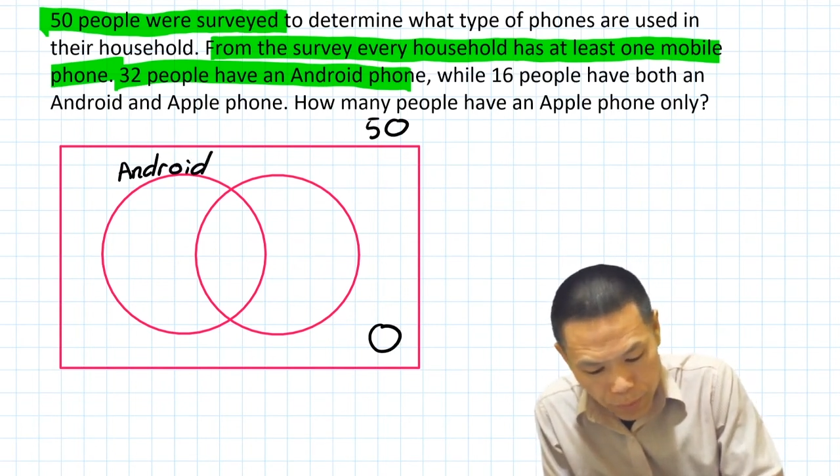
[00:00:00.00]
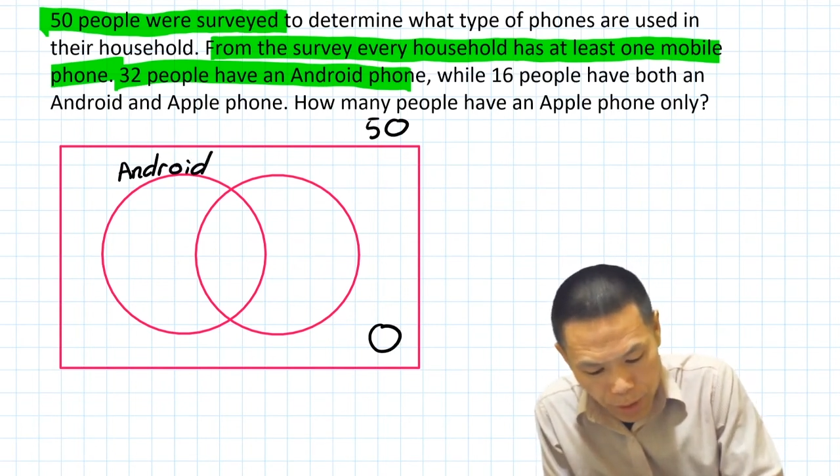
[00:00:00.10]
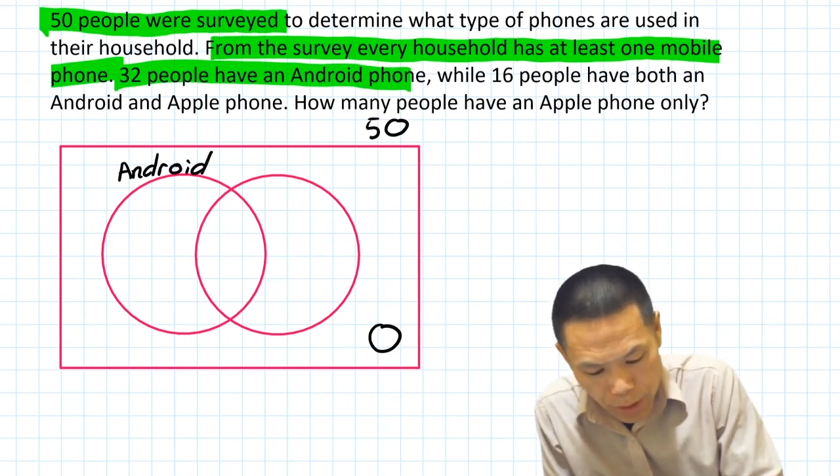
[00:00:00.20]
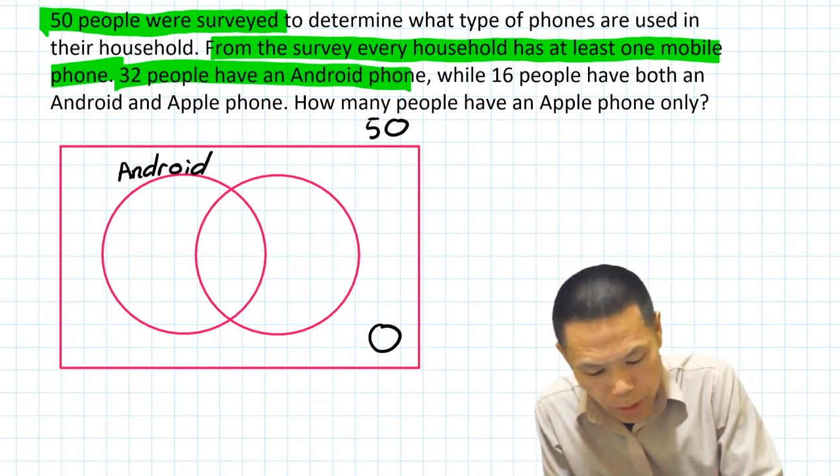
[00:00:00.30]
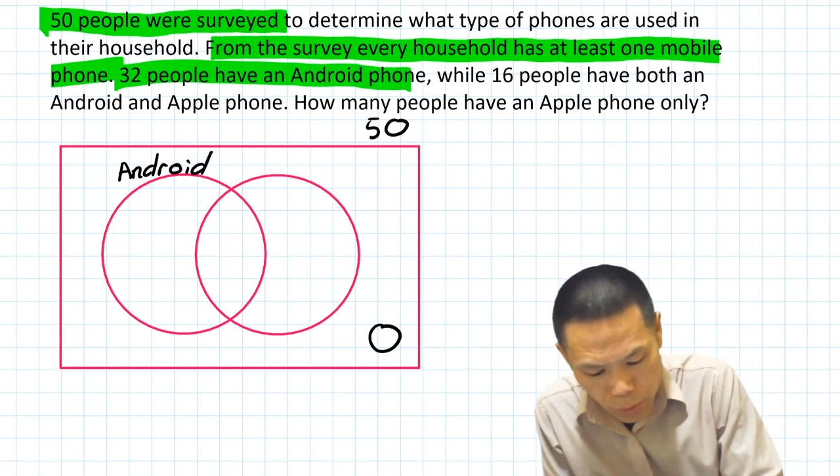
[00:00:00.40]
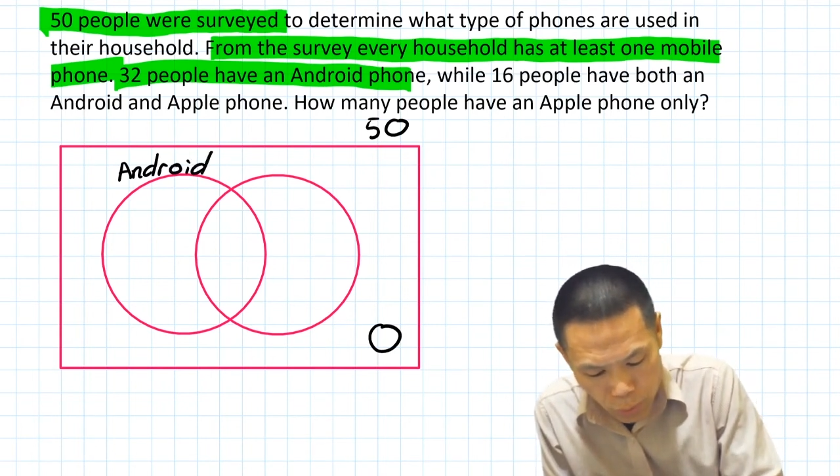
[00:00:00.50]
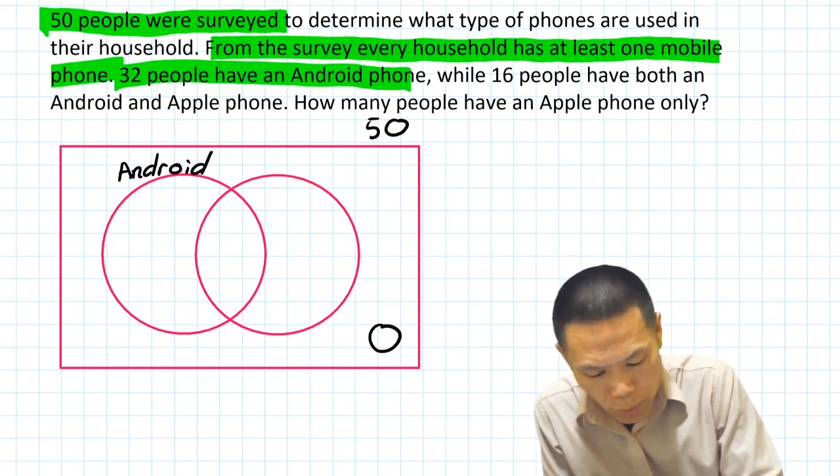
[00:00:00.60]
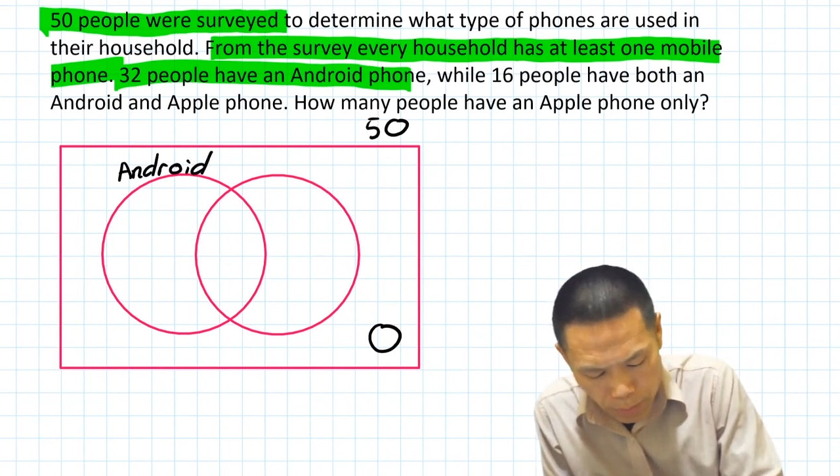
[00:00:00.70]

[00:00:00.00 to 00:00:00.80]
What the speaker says: 32